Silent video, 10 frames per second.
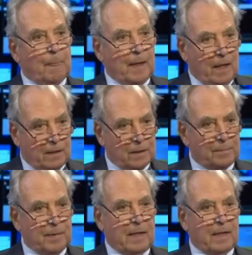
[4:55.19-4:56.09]
Yes,
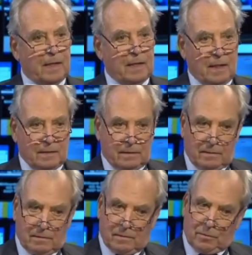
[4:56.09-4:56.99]
but
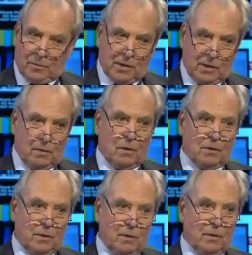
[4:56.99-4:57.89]
you still got
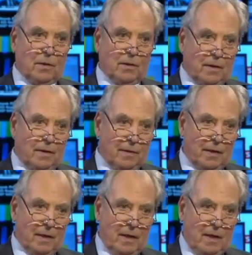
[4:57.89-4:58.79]
to look at
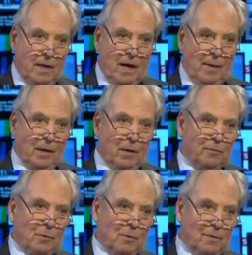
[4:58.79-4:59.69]
the... I mean,
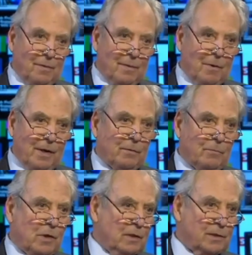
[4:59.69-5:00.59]
after all, one of the
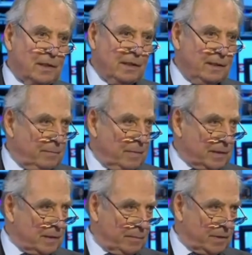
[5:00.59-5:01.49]
world's leading
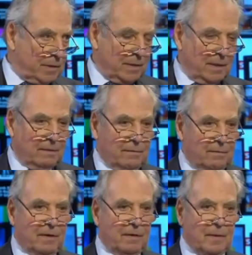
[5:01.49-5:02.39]
Muslims said to a
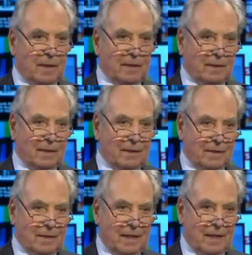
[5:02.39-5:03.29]
friend of mine the other
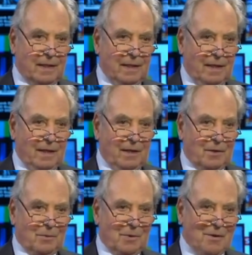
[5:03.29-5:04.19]
day, you know,